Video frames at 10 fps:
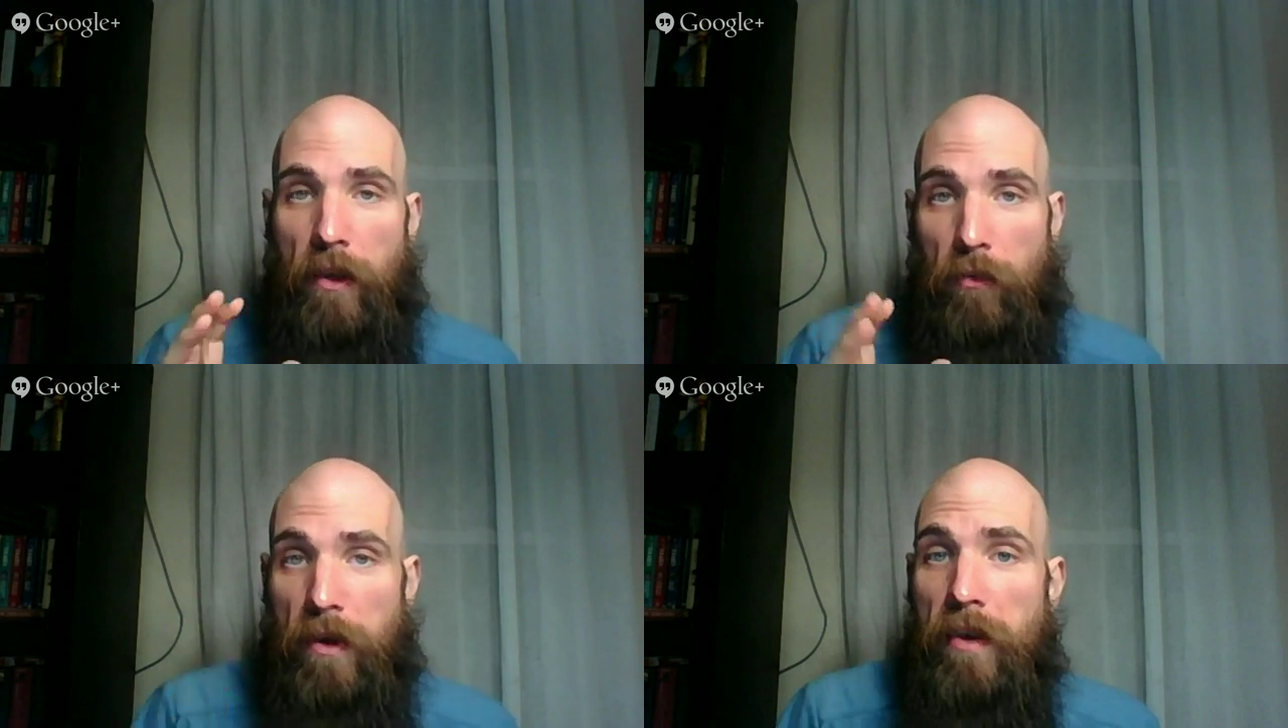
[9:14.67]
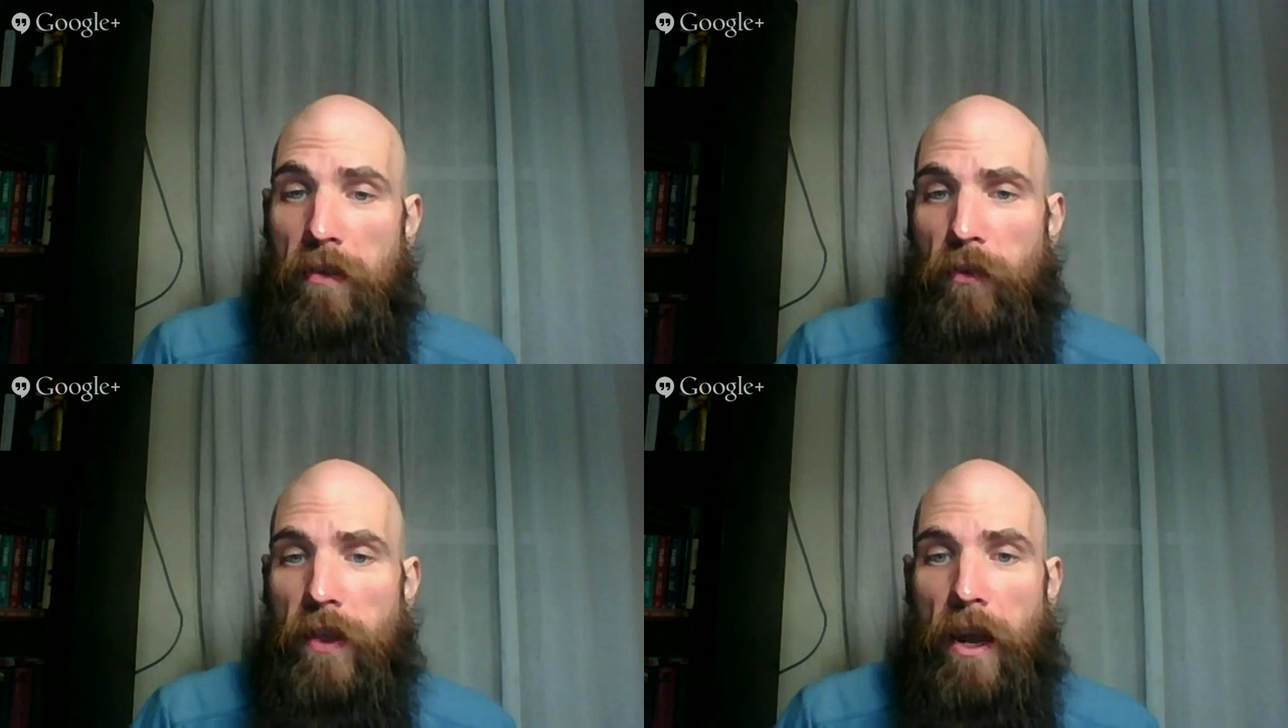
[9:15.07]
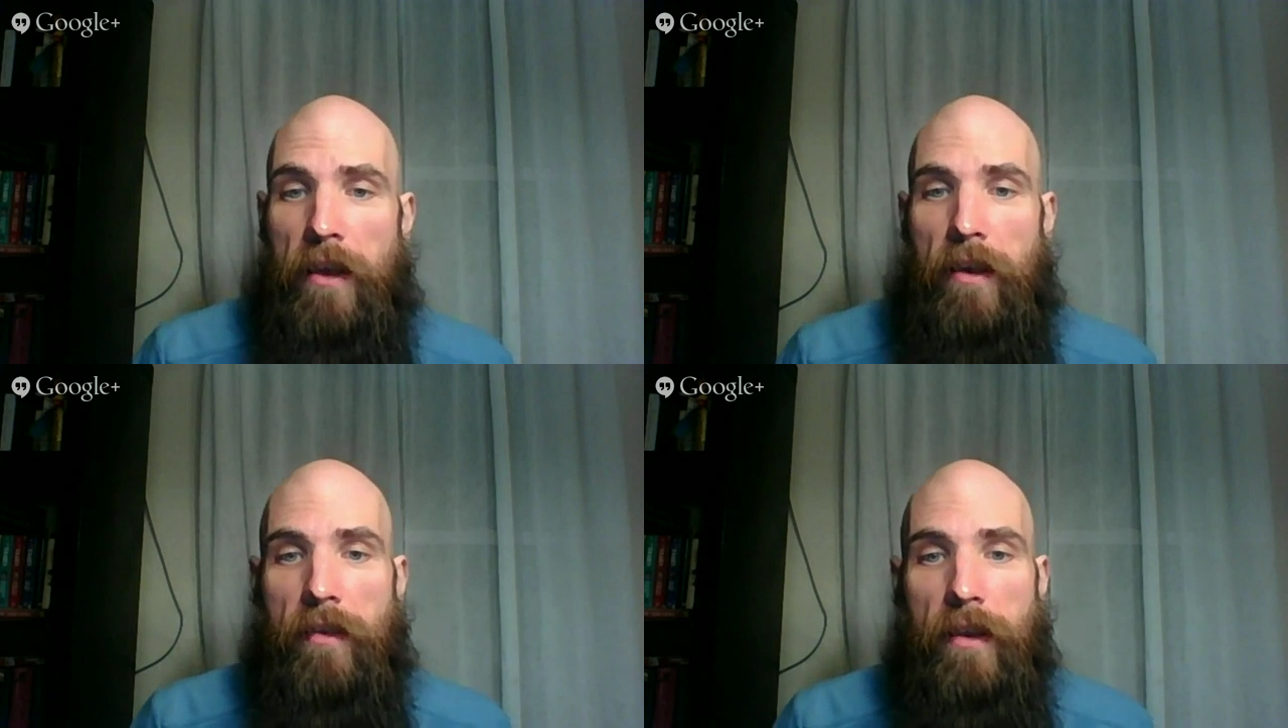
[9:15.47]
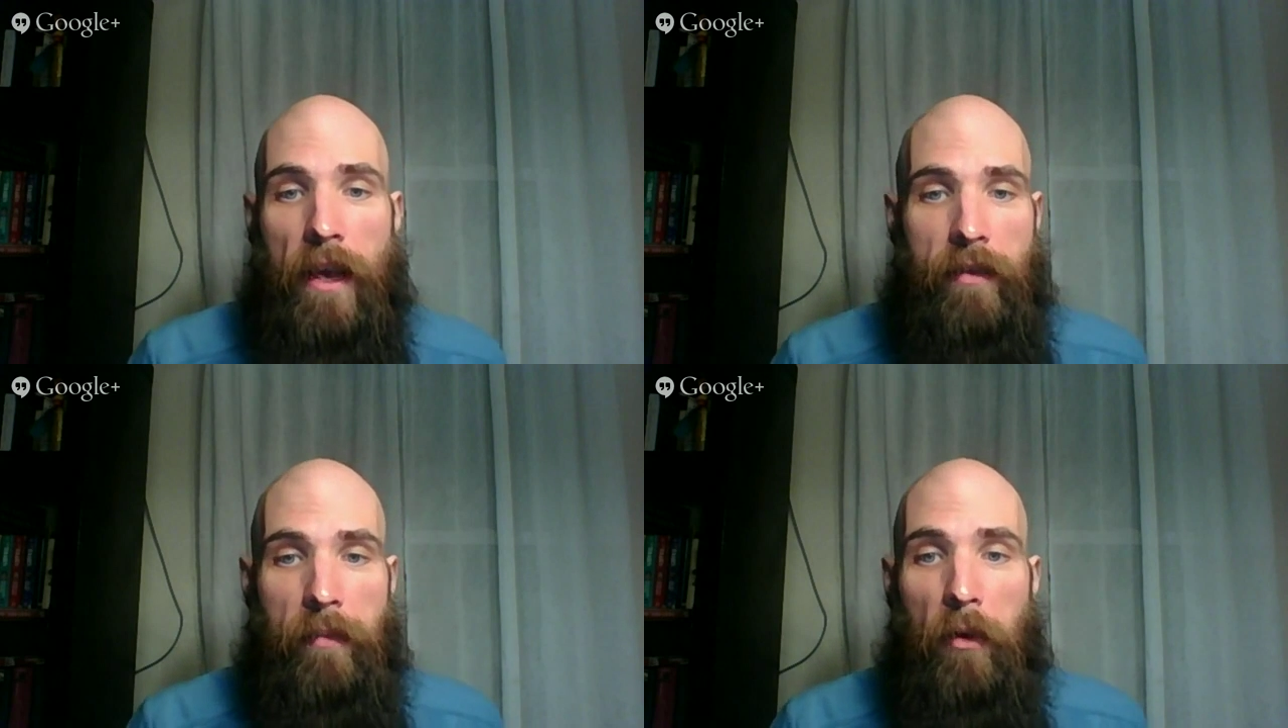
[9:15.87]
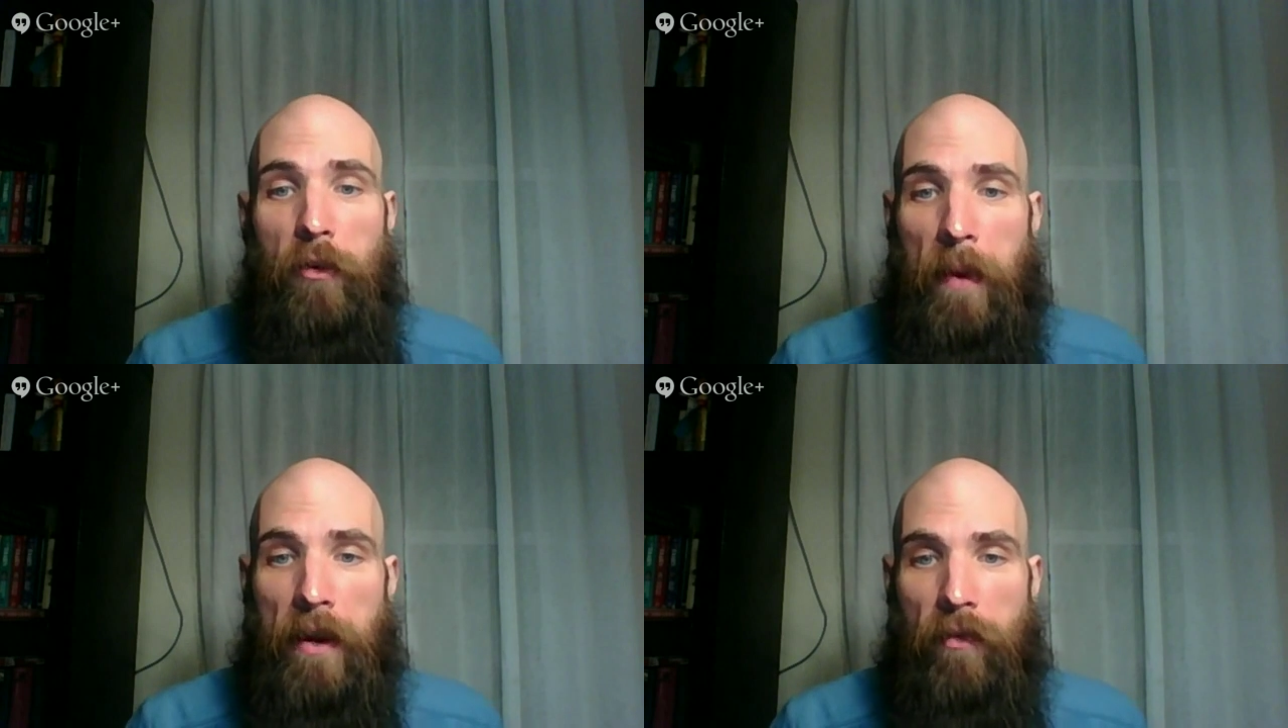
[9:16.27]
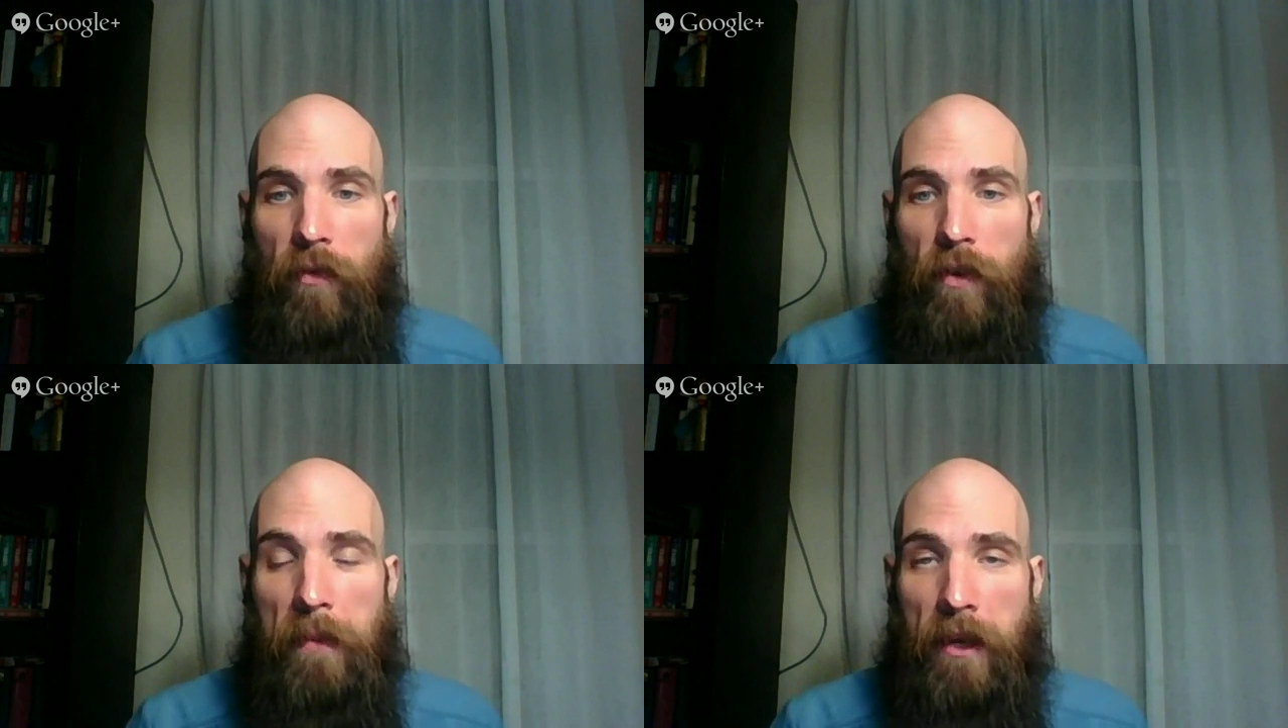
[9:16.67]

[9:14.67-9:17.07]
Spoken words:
The reason for that is it has the most benefit